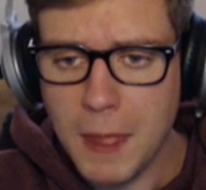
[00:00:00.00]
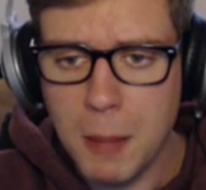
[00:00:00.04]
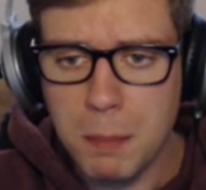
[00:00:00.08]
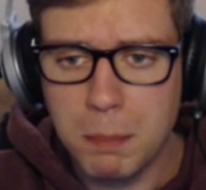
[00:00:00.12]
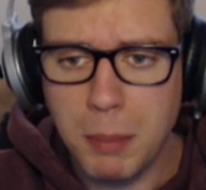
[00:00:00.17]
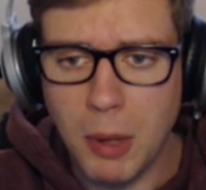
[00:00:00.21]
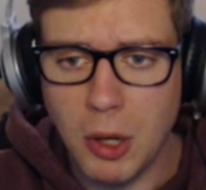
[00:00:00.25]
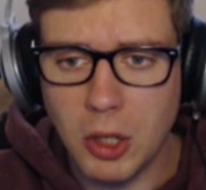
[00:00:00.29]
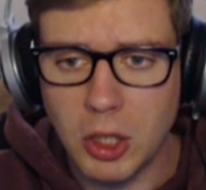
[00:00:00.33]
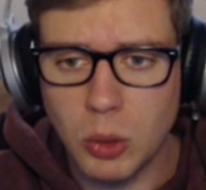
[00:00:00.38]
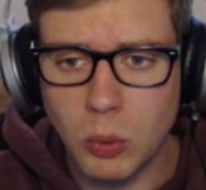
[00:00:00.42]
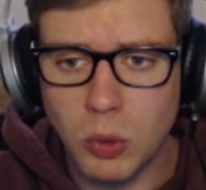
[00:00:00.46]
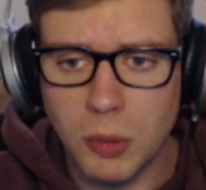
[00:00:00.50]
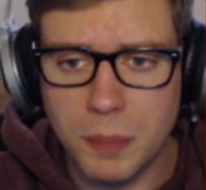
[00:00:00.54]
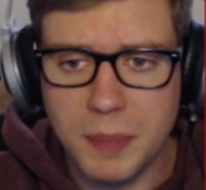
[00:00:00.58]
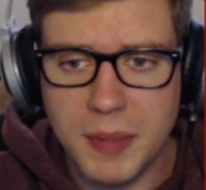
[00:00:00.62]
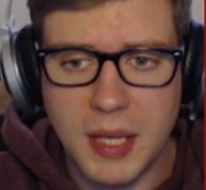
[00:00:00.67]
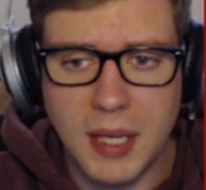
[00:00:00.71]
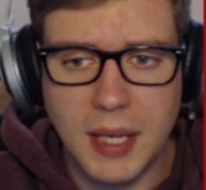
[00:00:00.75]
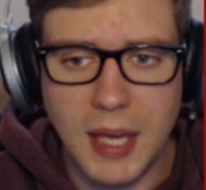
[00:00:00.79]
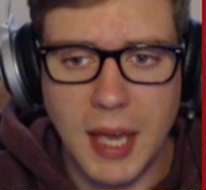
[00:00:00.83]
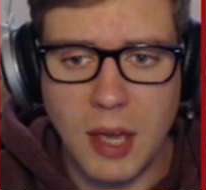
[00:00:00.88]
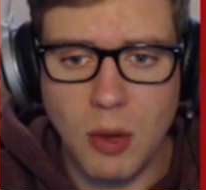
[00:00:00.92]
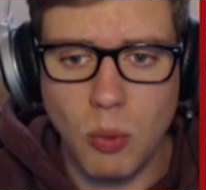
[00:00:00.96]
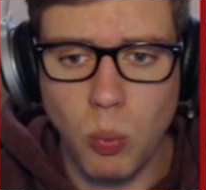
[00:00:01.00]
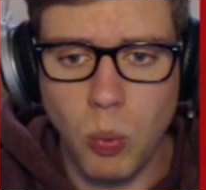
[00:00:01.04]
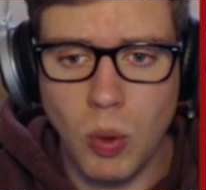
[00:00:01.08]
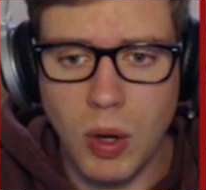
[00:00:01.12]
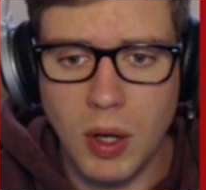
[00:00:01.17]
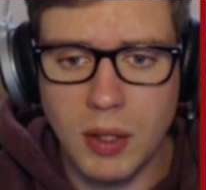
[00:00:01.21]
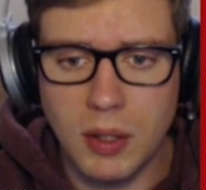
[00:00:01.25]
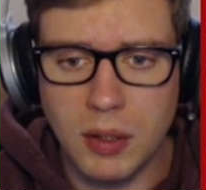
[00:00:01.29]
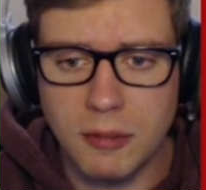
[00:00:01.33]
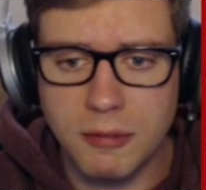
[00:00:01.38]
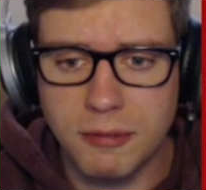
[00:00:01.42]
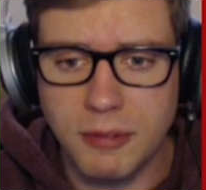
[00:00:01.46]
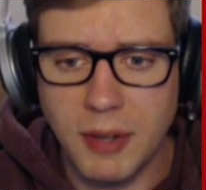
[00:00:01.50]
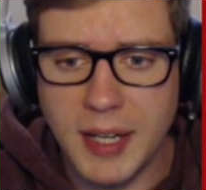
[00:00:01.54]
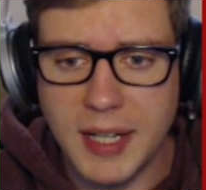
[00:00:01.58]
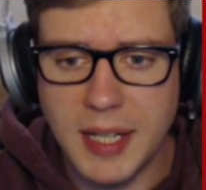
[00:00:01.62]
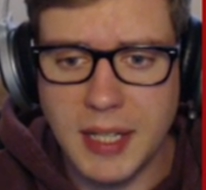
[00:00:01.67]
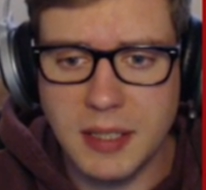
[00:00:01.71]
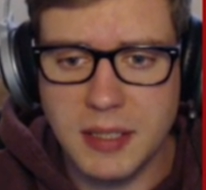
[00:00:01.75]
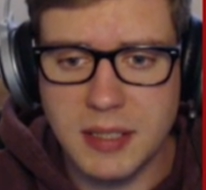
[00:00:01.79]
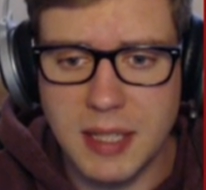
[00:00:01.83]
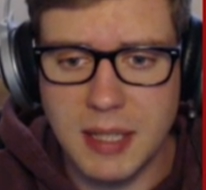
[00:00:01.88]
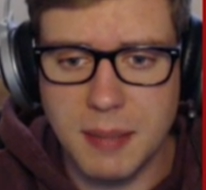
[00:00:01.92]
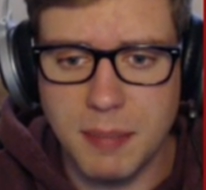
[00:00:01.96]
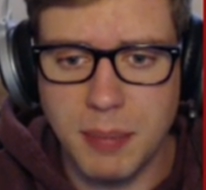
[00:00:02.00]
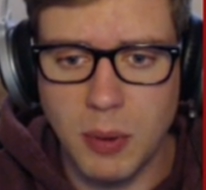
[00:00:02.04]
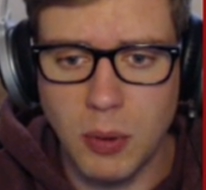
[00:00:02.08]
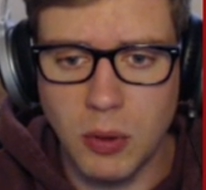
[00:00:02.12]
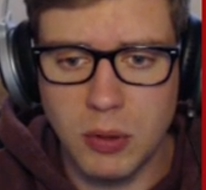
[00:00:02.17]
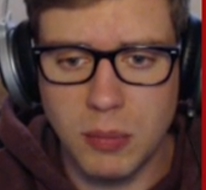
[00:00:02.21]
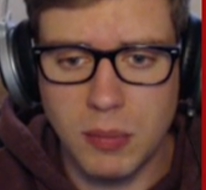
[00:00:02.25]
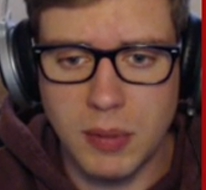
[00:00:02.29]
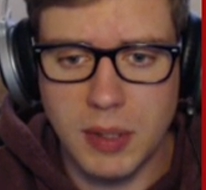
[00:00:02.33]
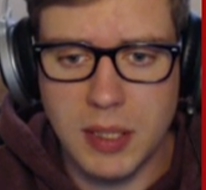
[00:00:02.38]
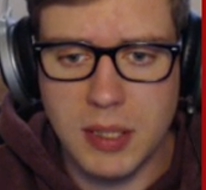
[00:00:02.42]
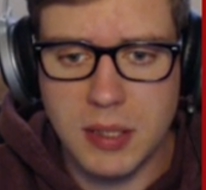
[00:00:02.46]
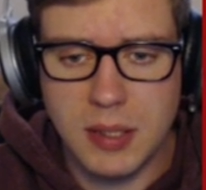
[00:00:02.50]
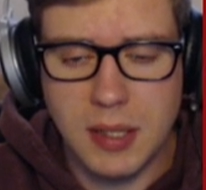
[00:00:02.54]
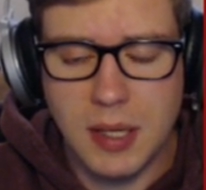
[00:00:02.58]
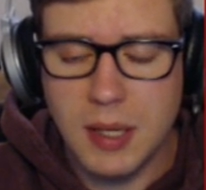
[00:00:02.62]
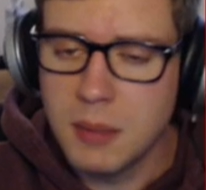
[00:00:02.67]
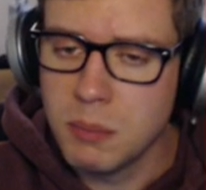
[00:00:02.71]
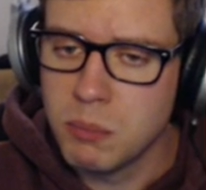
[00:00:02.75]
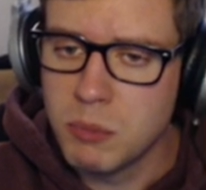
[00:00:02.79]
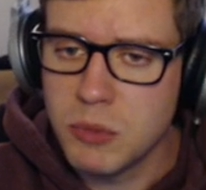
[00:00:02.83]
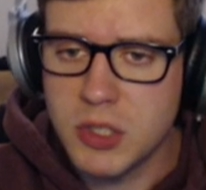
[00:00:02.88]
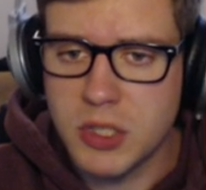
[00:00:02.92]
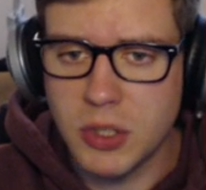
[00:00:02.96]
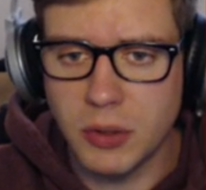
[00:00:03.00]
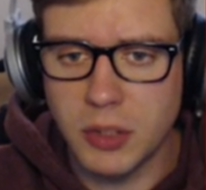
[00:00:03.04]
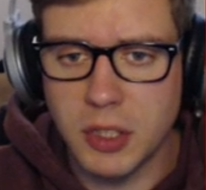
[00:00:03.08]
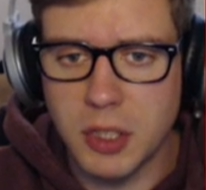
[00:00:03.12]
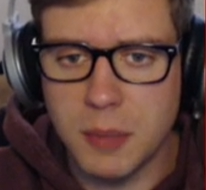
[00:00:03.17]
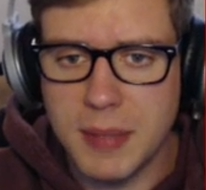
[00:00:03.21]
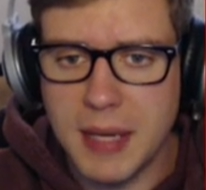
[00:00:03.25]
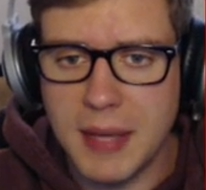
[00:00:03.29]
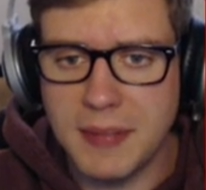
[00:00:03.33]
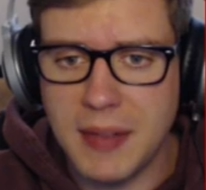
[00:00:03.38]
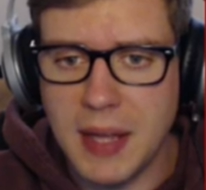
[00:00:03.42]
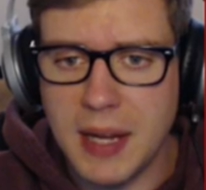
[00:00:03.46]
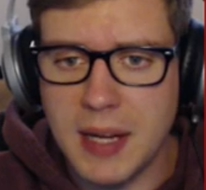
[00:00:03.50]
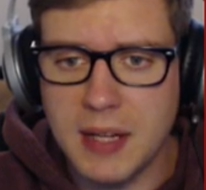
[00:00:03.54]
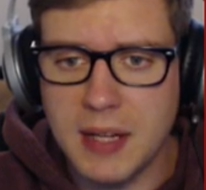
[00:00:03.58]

Poliwhirl being a water fighting type Pokemon Still going to be at that